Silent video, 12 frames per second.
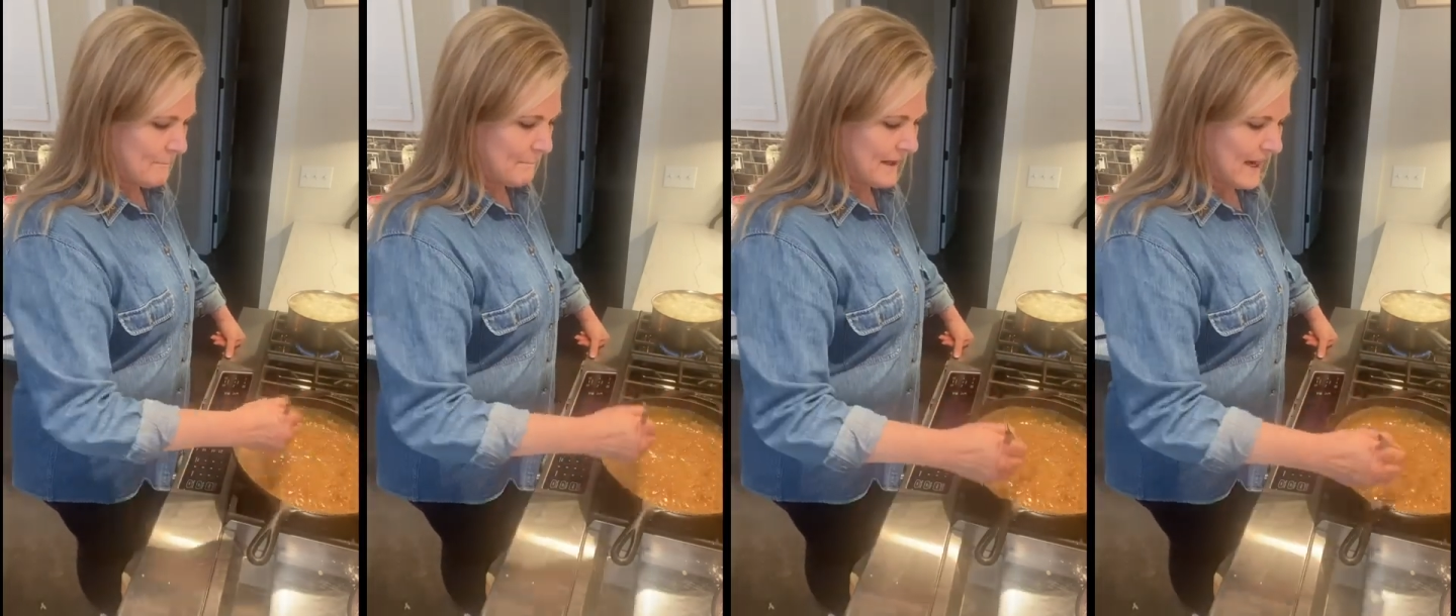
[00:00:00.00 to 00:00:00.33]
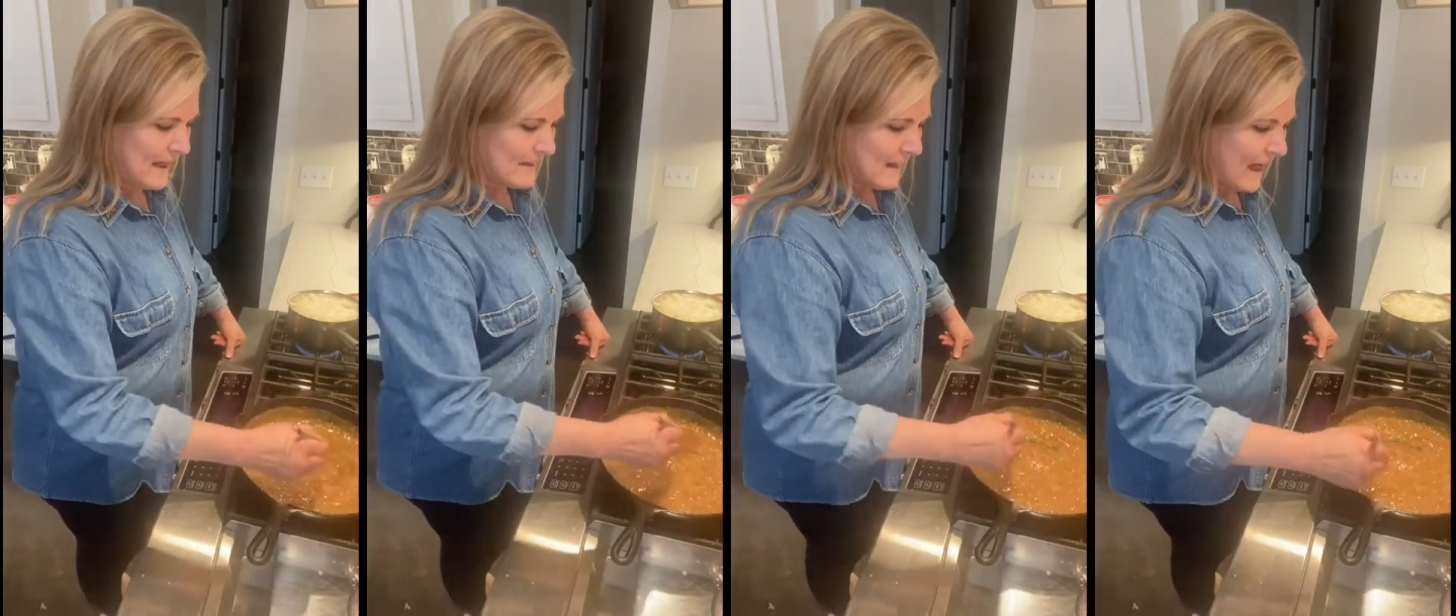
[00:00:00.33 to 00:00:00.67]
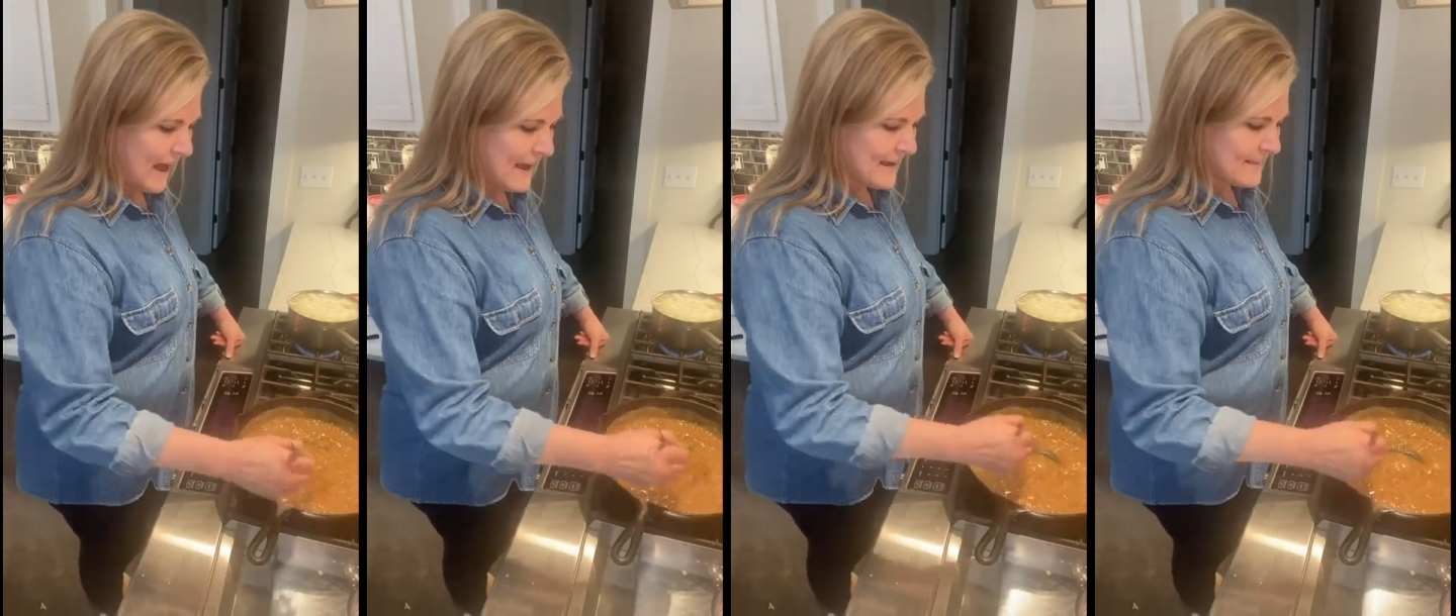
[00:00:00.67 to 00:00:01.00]
but I
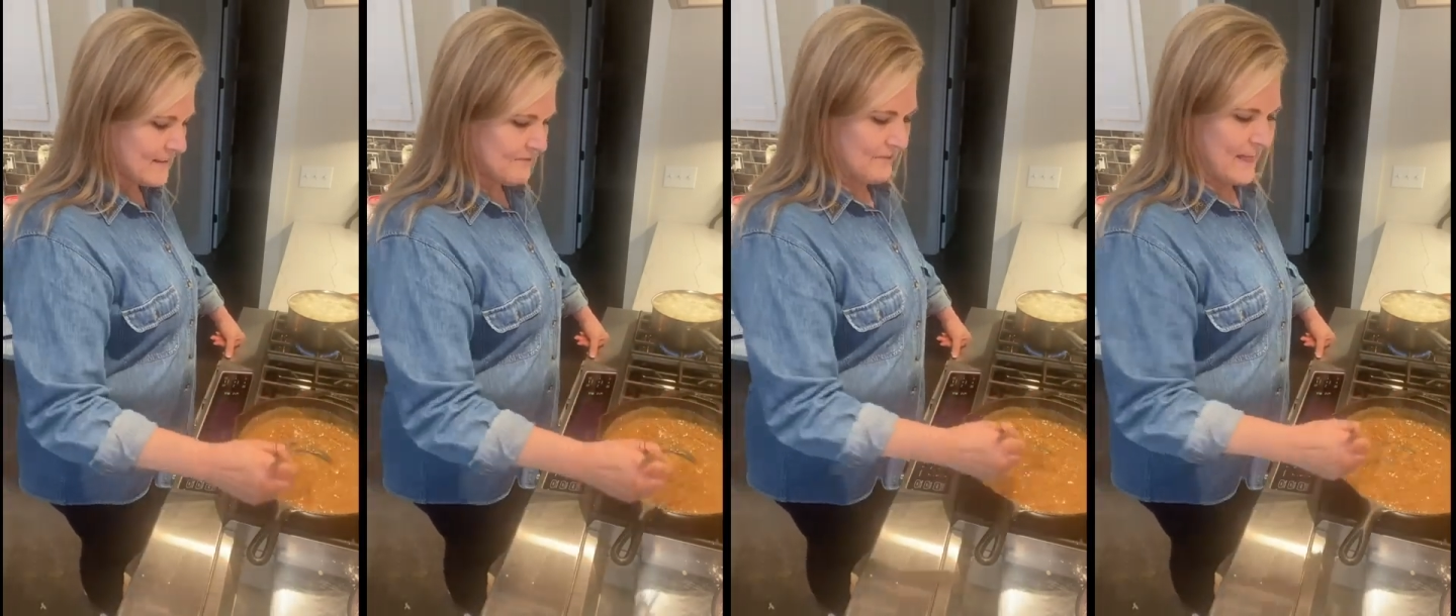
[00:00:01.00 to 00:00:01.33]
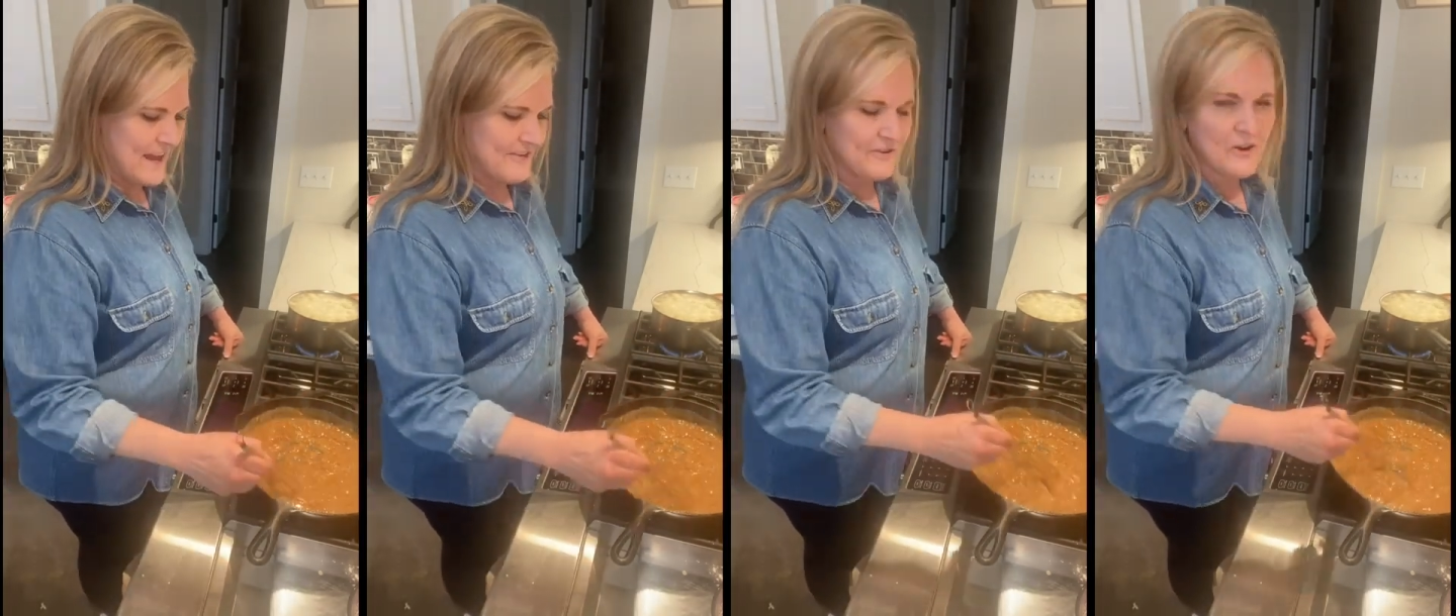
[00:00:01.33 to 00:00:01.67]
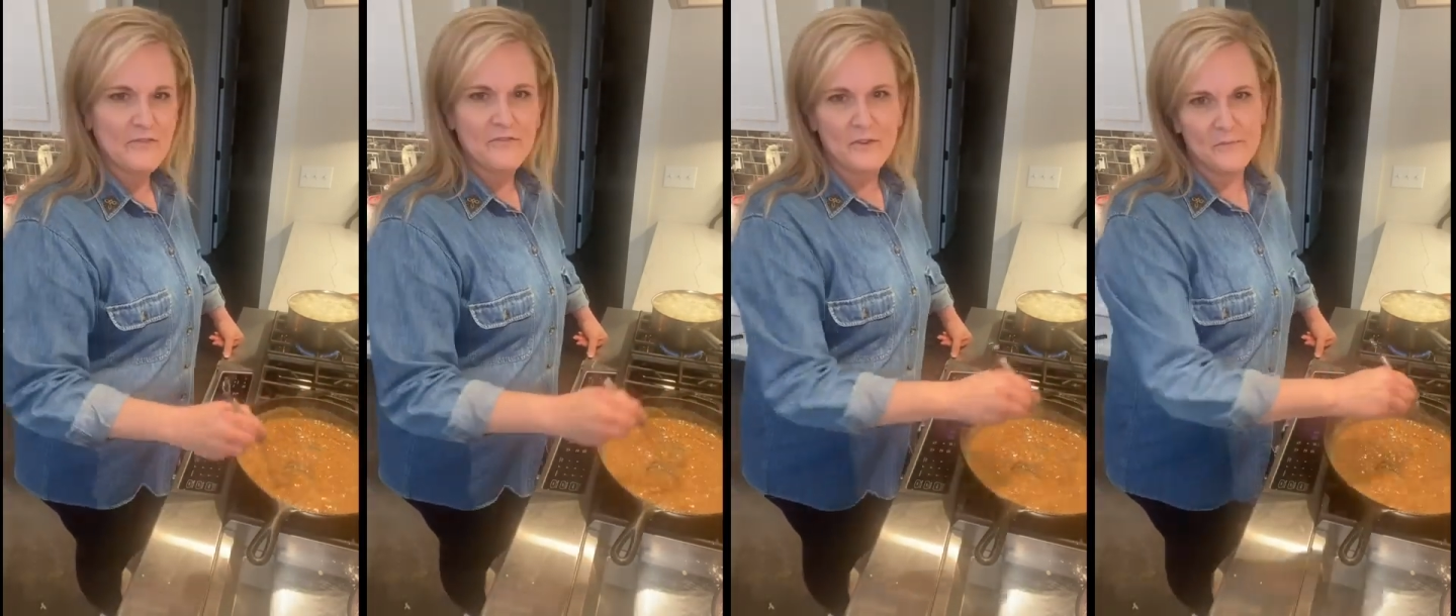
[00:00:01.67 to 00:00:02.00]
like the
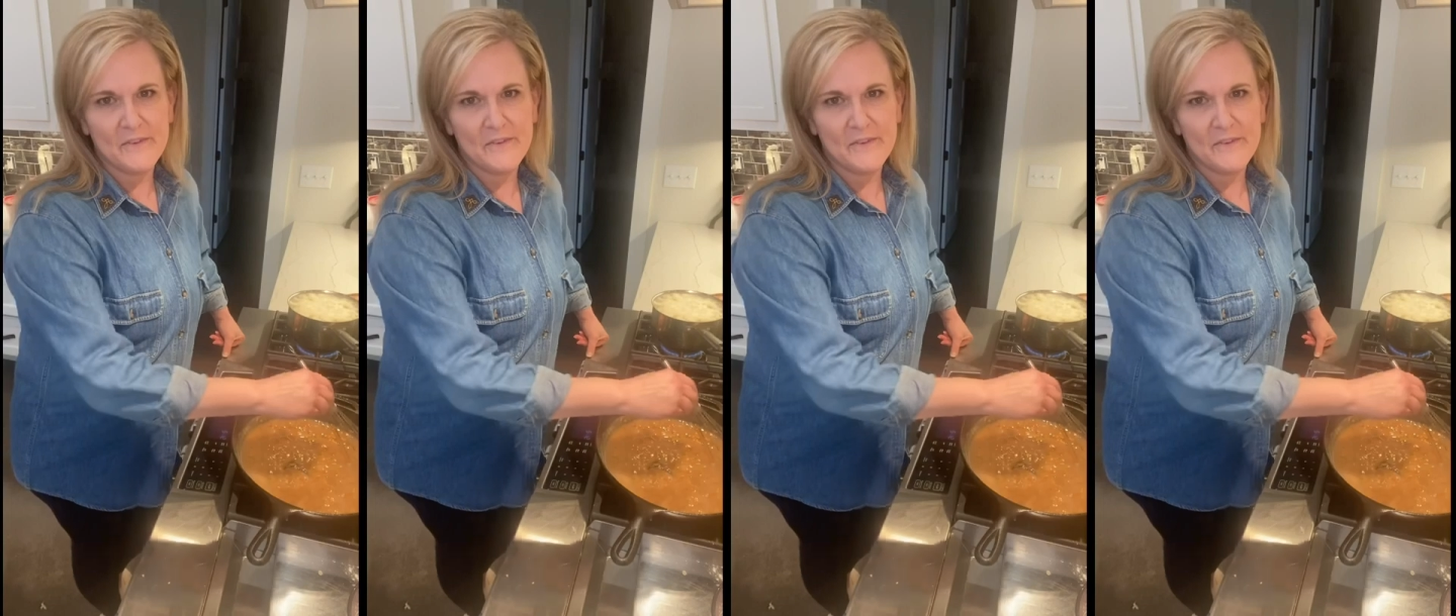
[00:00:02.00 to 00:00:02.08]
flavor from